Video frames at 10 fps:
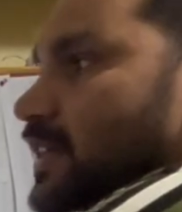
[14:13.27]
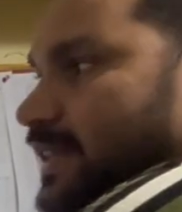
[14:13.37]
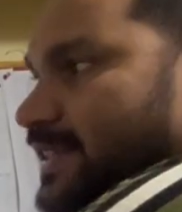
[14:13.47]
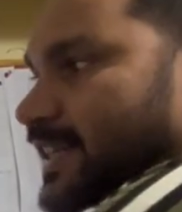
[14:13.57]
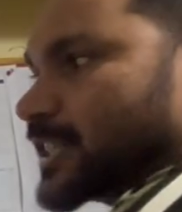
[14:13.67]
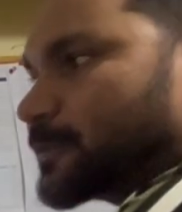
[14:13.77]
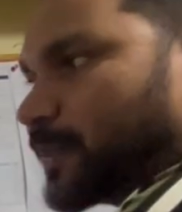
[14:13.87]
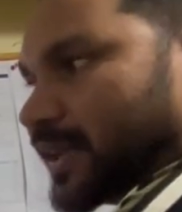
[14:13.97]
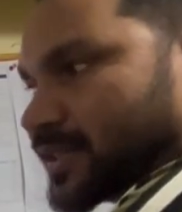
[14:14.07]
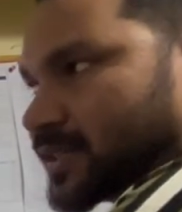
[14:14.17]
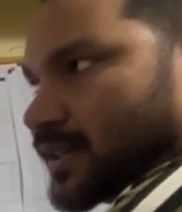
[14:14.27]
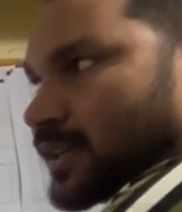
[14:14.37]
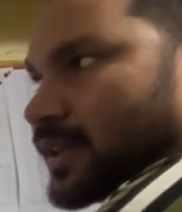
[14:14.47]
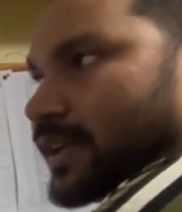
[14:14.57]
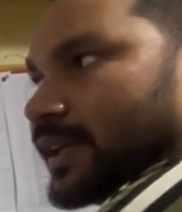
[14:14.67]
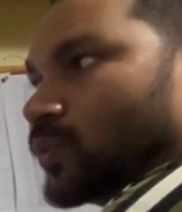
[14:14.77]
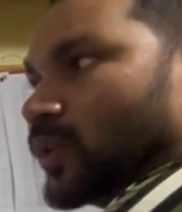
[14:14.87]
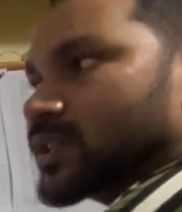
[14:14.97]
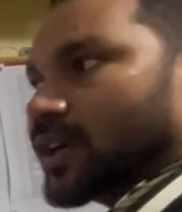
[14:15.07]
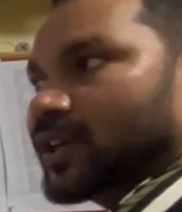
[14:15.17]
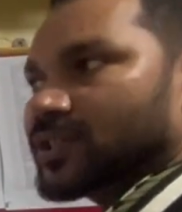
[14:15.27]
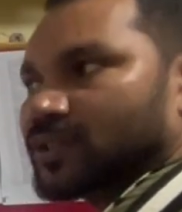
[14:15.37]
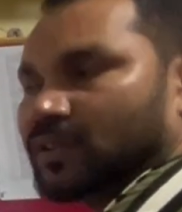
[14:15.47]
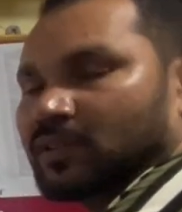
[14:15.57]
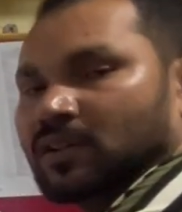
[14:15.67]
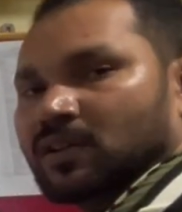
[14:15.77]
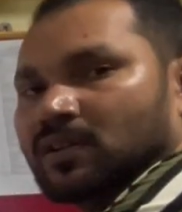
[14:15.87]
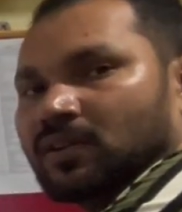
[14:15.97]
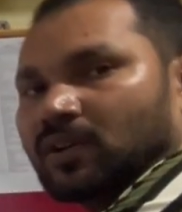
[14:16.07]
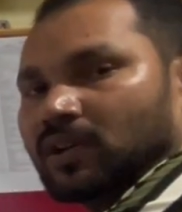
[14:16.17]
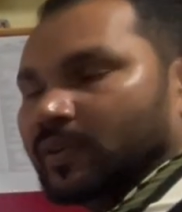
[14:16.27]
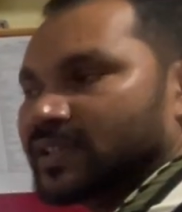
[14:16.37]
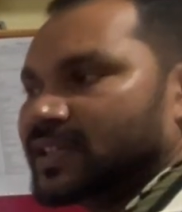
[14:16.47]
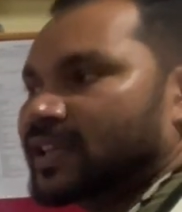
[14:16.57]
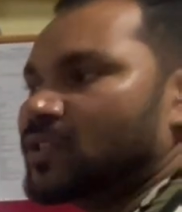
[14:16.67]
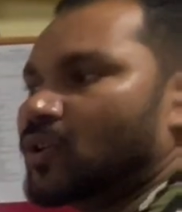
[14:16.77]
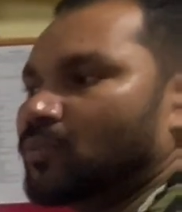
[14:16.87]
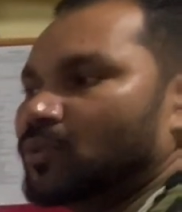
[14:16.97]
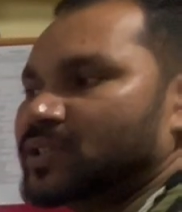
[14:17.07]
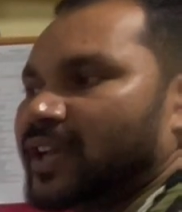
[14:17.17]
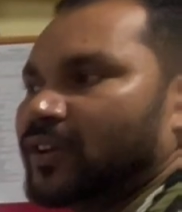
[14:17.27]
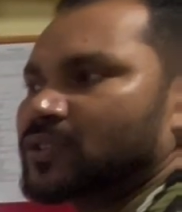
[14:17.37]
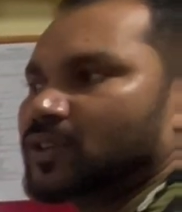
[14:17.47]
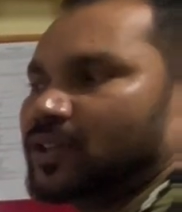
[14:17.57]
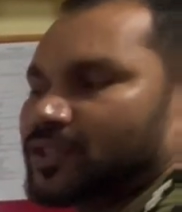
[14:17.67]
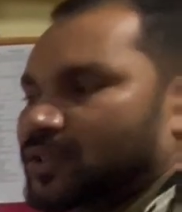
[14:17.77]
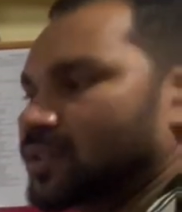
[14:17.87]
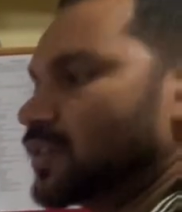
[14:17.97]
is expressed in which condition? Always in homozygous condition.